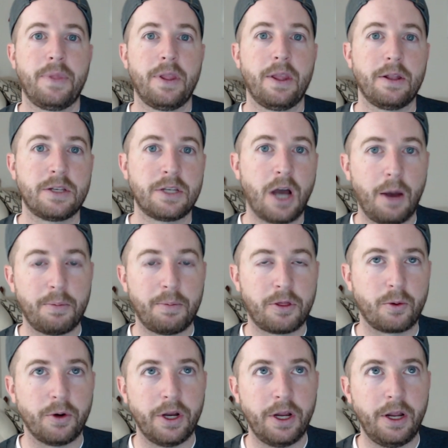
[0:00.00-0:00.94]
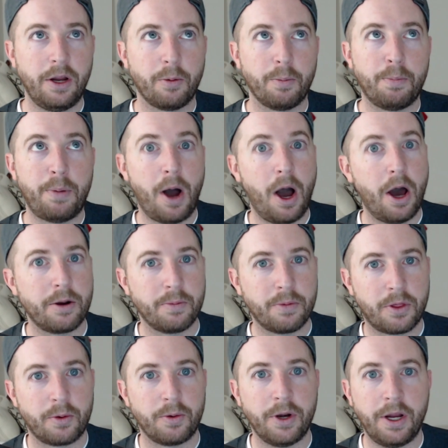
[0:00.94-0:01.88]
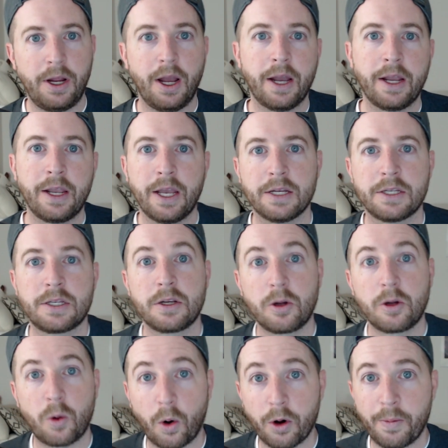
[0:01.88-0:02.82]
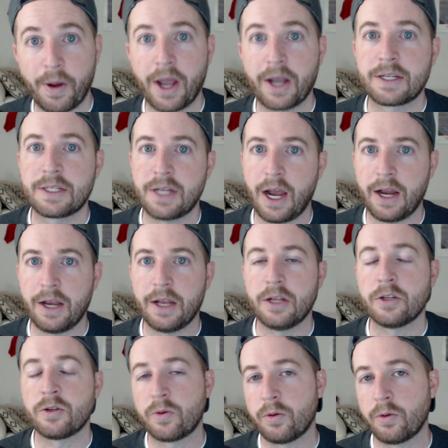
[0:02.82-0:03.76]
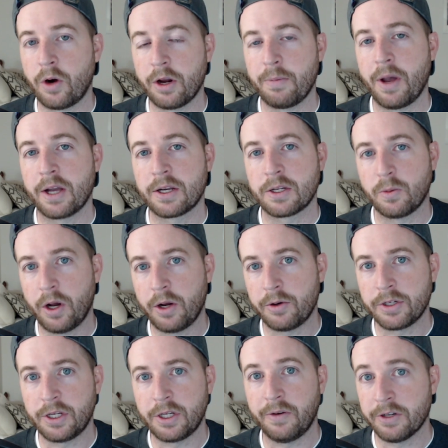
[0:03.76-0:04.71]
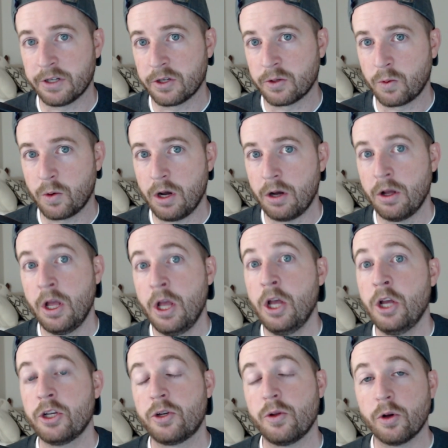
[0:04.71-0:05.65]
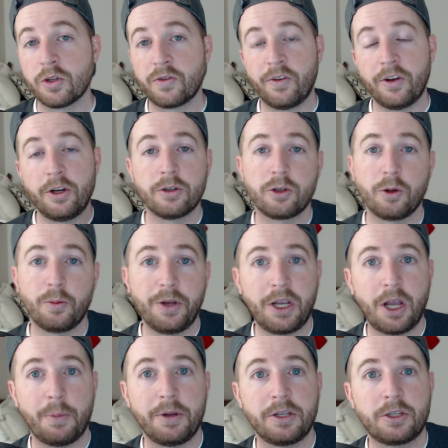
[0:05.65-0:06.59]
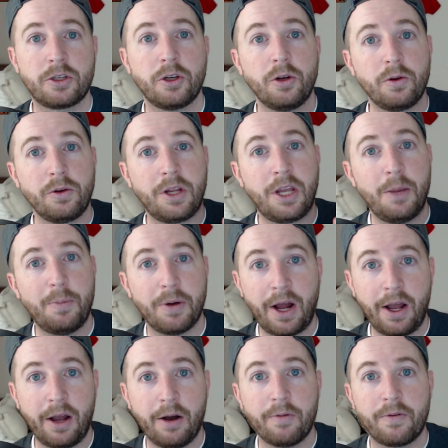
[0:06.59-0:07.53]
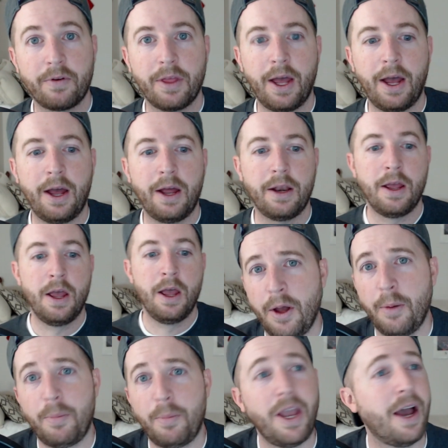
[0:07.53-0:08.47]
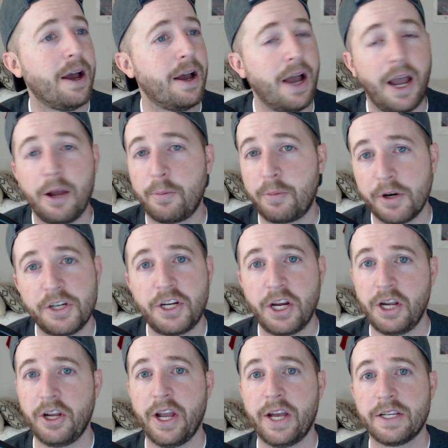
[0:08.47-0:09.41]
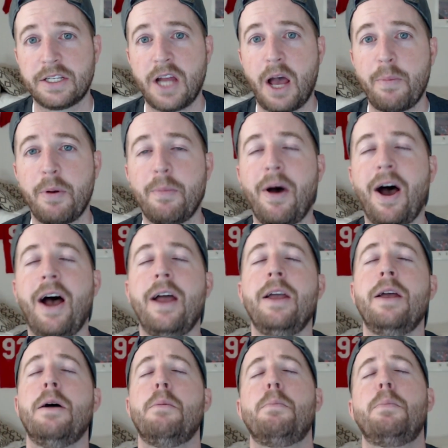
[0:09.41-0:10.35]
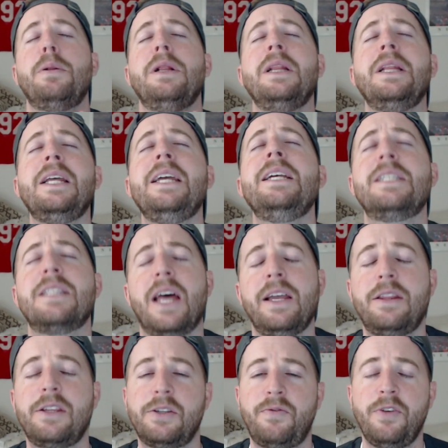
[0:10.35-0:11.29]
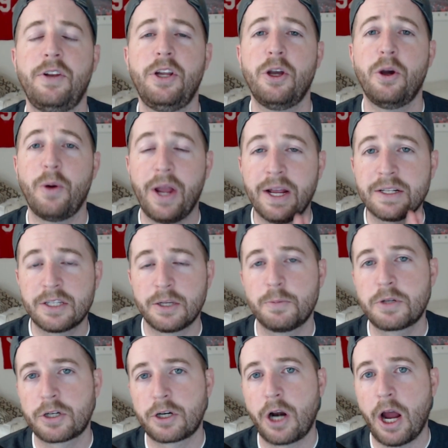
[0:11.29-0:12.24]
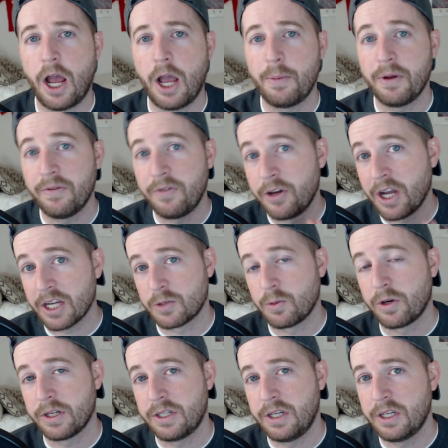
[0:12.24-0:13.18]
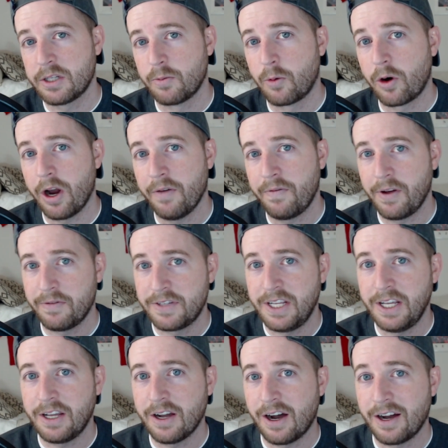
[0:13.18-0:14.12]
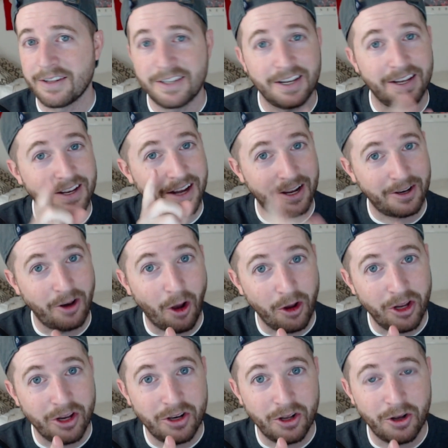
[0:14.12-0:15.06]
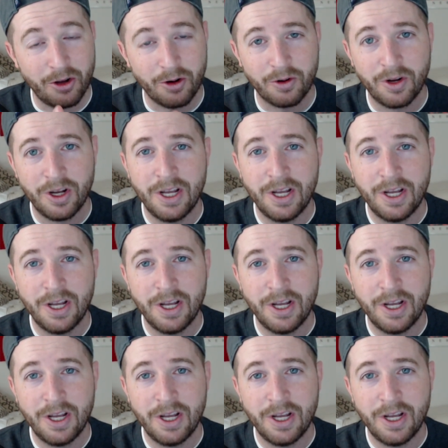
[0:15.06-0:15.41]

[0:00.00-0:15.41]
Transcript: top 3 or bottom 3, I guess, quarterbacks, tight ends, running backs, and wide receivers as well. So those videos will be coming soon. Keep an eye out for that. But yeah, I appreciate you guys stopping by. Please like this video and subscribe if you guys want to see some more FFT content. I know you do.